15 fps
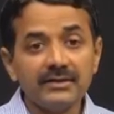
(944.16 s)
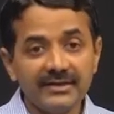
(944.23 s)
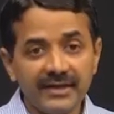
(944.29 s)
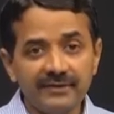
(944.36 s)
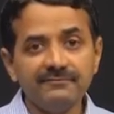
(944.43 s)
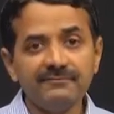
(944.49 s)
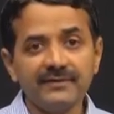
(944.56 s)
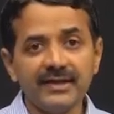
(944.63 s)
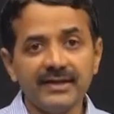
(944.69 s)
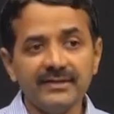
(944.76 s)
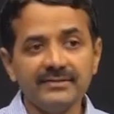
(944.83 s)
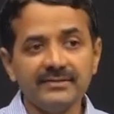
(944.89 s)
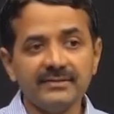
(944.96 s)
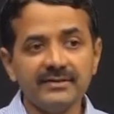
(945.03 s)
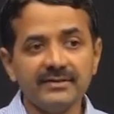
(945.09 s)

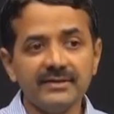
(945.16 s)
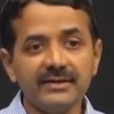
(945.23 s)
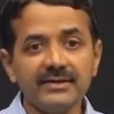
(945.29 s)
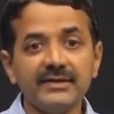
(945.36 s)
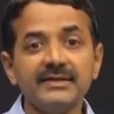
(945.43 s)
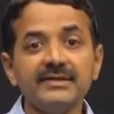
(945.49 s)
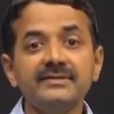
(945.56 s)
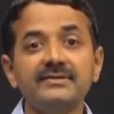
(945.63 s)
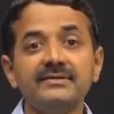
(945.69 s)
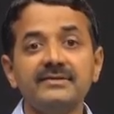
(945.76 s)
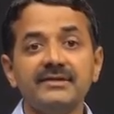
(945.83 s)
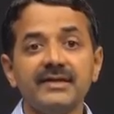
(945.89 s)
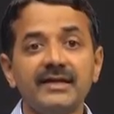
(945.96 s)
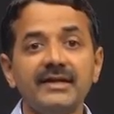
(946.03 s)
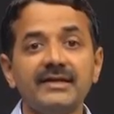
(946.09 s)
deafness, it is
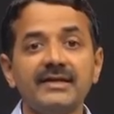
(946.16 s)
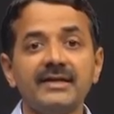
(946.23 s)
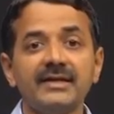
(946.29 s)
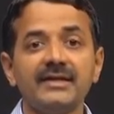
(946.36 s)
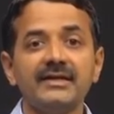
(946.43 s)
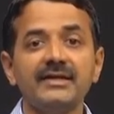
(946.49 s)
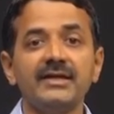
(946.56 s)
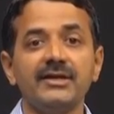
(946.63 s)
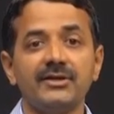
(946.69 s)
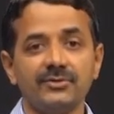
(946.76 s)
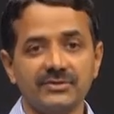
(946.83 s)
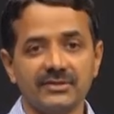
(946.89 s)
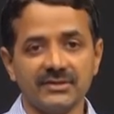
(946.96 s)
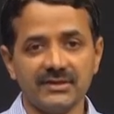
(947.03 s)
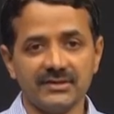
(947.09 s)
genetically
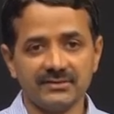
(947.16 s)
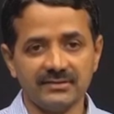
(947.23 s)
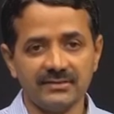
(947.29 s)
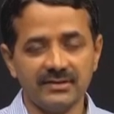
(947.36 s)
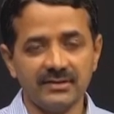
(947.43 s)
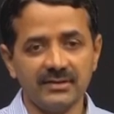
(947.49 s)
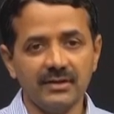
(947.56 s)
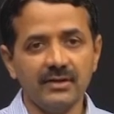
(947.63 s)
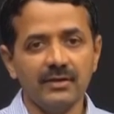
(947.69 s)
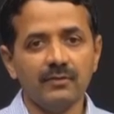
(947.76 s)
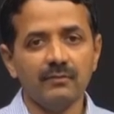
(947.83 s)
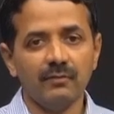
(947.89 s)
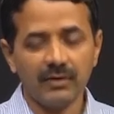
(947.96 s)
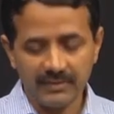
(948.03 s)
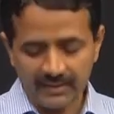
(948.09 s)
heterogeneous.
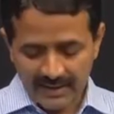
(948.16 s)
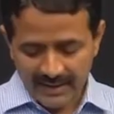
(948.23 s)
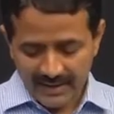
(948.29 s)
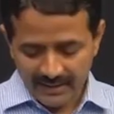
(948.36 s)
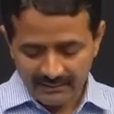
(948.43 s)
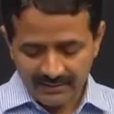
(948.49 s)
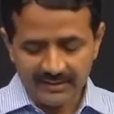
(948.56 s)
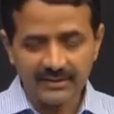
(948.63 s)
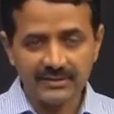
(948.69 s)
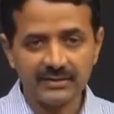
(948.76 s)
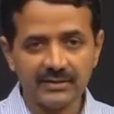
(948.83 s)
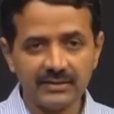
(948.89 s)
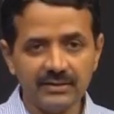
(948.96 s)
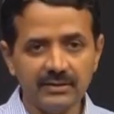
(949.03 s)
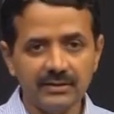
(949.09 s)
What I have written
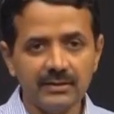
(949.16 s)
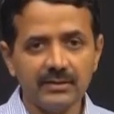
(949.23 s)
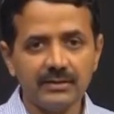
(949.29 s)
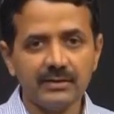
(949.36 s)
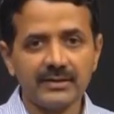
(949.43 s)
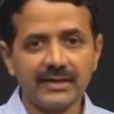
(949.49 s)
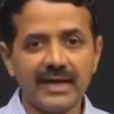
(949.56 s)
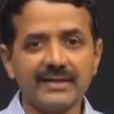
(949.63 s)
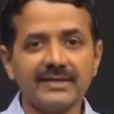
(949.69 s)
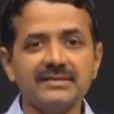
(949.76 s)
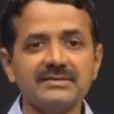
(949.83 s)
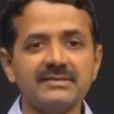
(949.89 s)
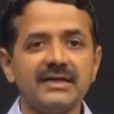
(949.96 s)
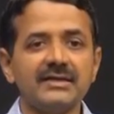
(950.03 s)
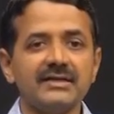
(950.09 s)
the carrier
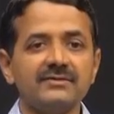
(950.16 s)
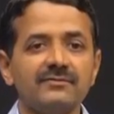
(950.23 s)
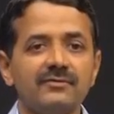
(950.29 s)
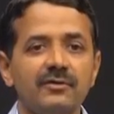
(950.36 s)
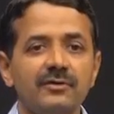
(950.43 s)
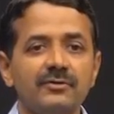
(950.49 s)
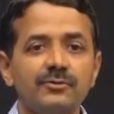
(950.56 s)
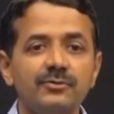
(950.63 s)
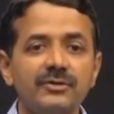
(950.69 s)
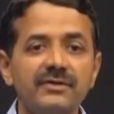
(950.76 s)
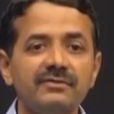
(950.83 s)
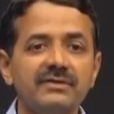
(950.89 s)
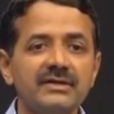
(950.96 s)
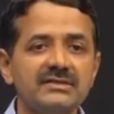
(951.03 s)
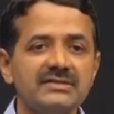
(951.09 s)
status for two
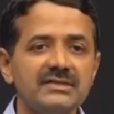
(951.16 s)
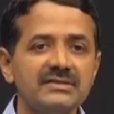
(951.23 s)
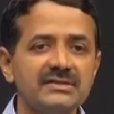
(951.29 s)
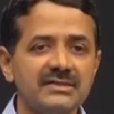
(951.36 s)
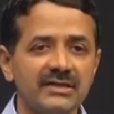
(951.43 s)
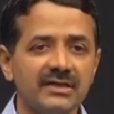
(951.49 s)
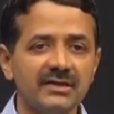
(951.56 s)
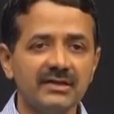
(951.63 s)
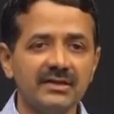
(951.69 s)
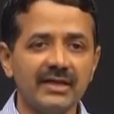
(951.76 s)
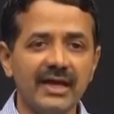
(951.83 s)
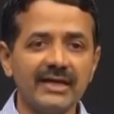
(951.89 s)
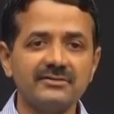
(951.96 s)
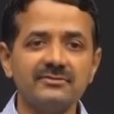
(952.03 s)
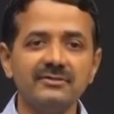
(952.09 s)
different genes here,
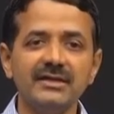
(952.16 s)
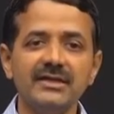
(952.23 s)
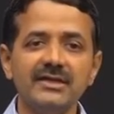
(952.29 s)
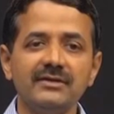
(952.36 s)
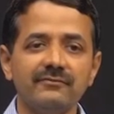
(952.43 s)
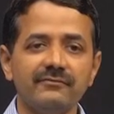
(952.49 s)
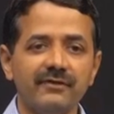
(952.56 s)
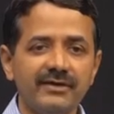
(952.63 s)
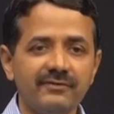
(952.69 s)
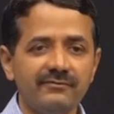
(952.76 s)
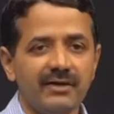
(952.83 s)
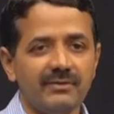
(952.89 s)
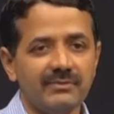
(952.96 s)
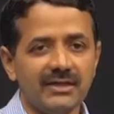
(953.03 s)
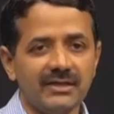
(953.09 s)
actually in one
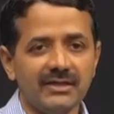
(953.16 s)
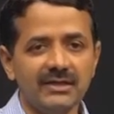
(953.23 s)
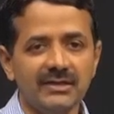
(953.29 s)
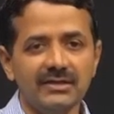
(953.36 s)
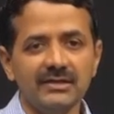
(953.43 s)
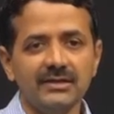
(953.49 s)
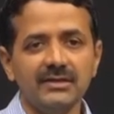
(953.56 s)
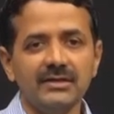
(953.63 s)
family